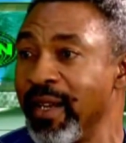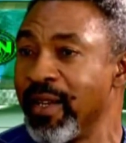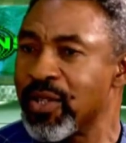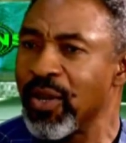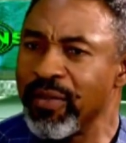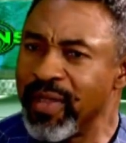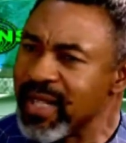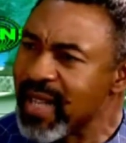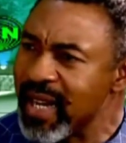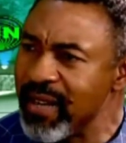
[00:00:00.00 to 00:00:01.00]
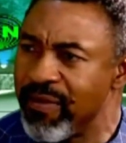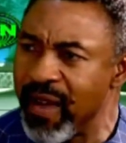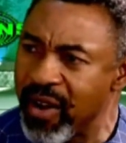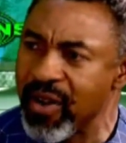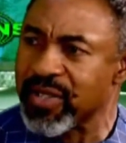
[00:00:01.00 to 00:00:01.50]
So these are the
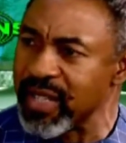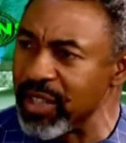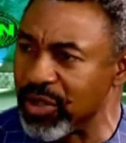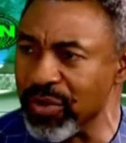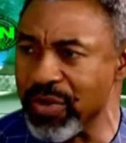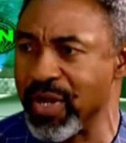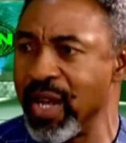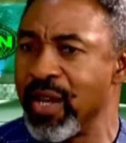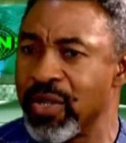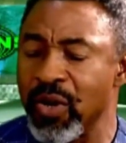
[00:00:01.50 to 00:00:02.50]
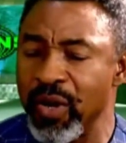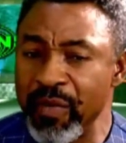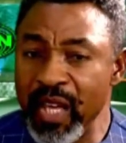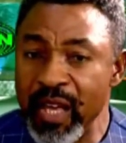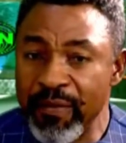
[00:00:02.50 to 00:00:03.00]
various issues. So
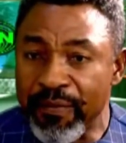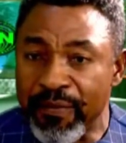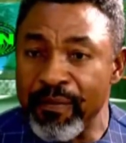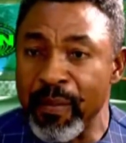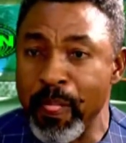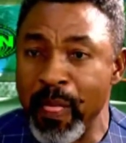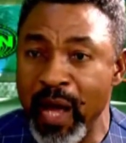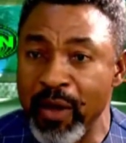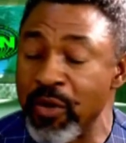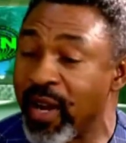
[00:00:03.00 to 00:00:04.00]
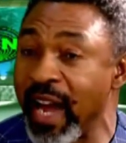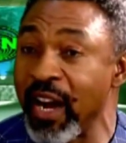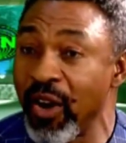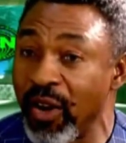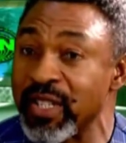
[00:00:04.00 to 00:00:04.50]
if you
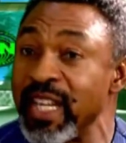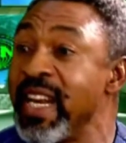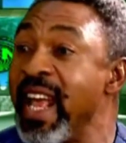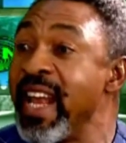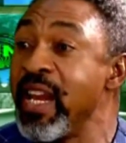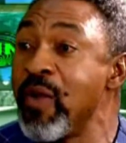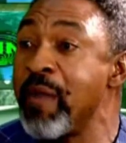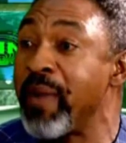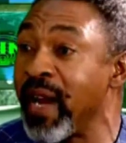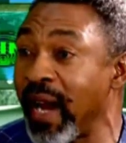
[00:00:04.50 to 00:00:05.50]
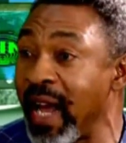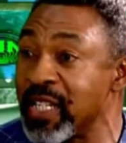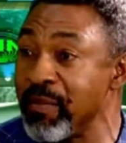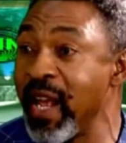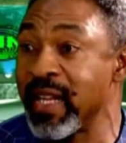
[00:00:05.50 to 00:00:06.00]
cannot in any way
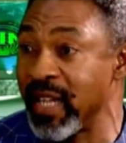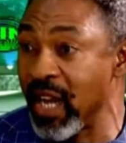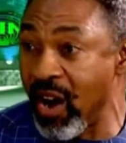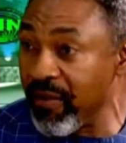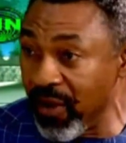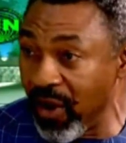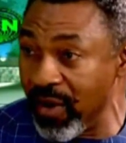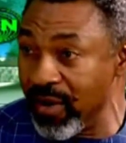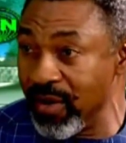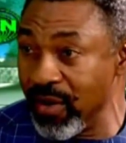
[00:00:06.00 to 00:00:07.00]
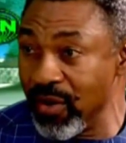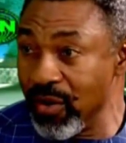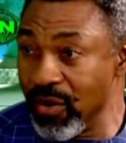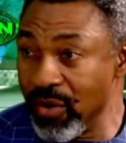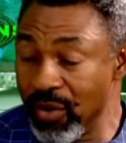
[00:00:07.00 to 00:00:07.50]
penalize me as a governor
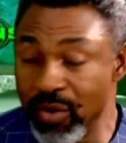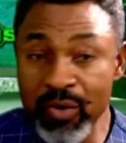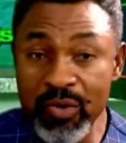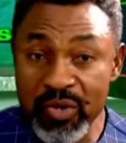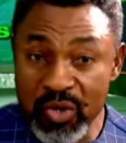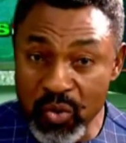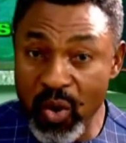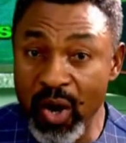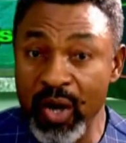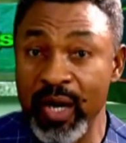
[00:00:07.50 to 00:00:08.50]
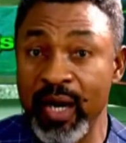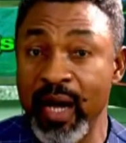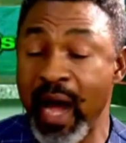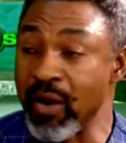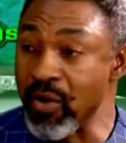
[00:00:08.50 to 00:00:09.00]
who swore
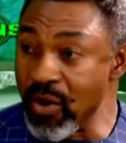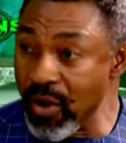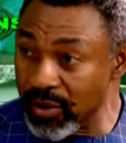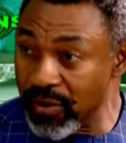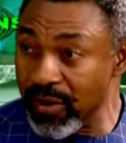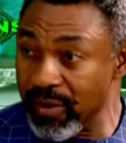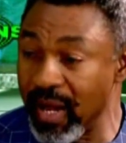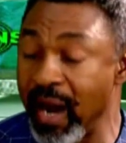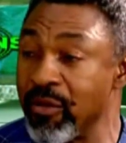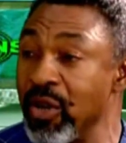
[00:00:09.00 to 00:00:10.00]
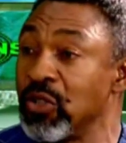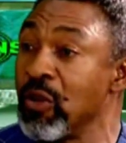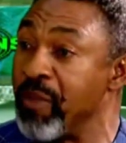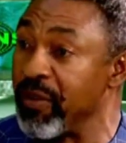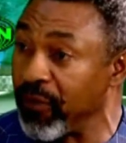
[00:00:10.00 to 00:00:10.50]
an oath that I'm going
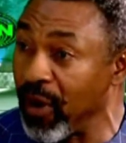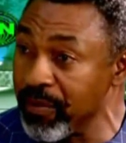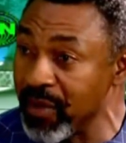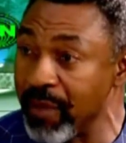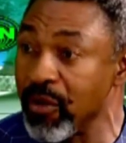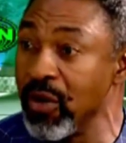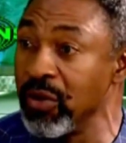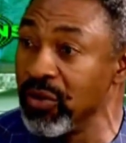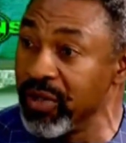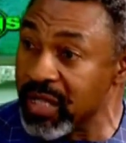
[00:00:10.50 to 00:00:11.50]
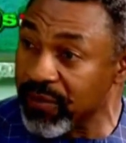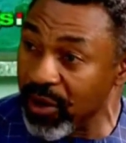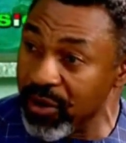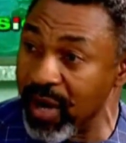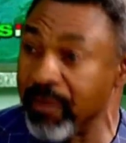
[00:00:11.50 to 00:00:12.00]
to perform, I'm going to do this
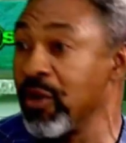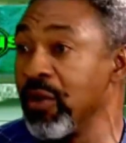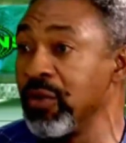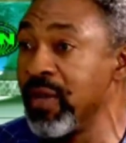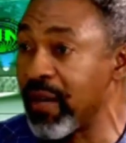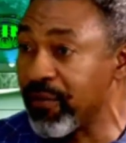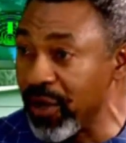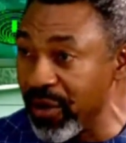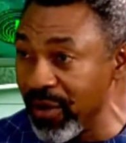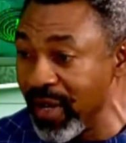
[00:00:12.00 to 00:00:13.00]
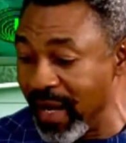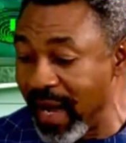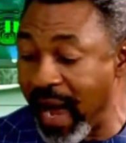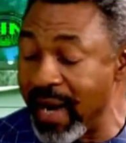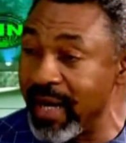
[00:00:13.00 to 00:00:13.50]
for you, I'm going to do that for you,
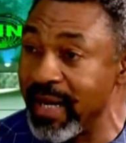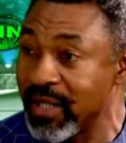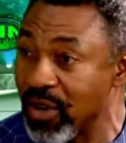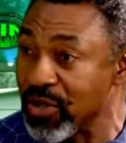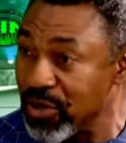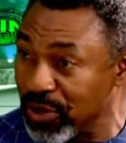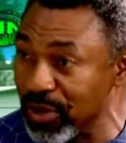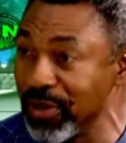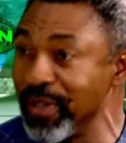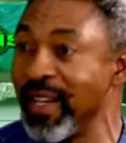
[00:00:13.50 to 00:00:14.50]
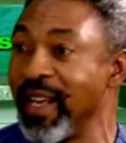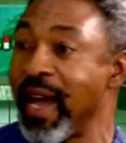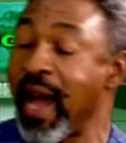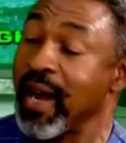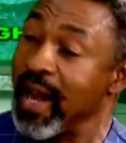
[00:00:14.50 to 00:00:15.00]
and it is constitutional,
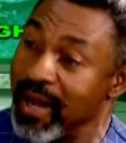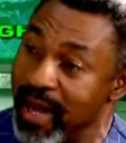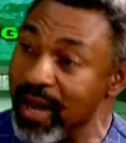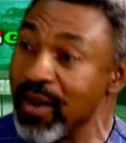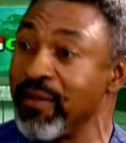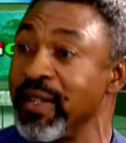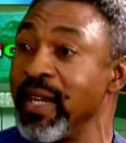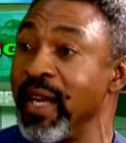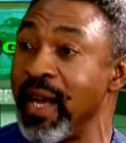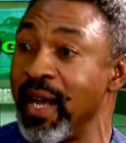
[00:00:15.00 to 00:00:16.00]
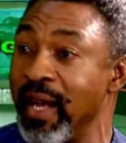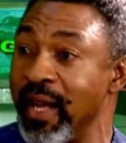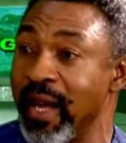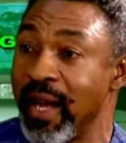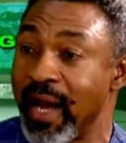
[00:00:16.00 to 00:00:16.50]
and at the end of the day,
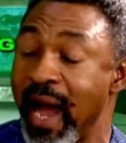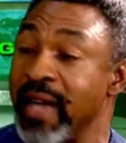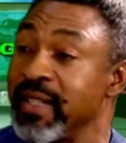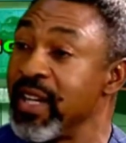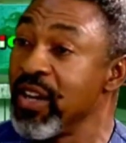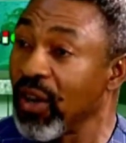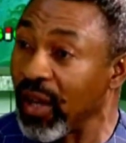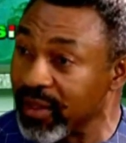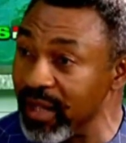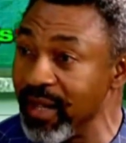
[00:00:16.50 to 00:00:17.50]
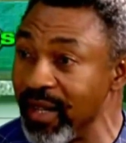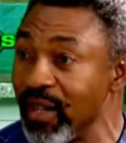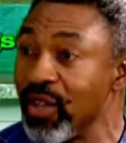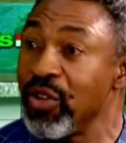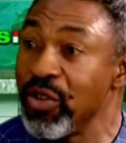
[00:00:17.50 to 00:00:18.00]
I did nothing,
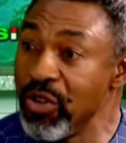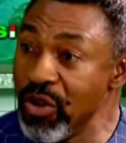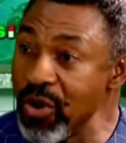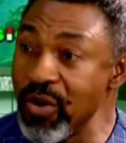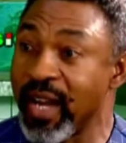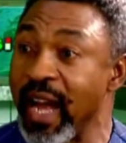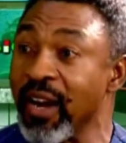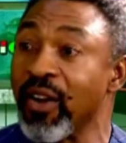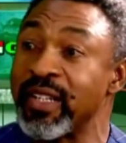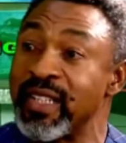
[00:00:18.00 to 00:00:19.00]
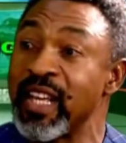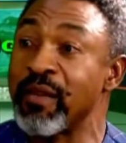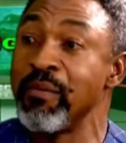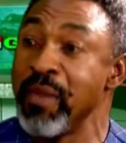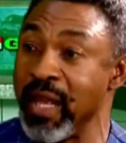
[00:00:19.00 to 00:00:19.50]
you cannot
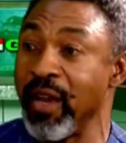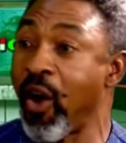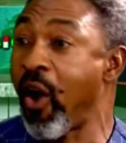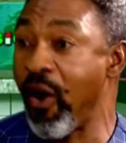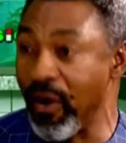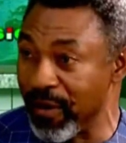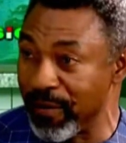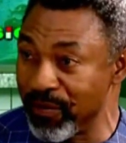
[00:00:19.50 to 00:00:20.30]
take me on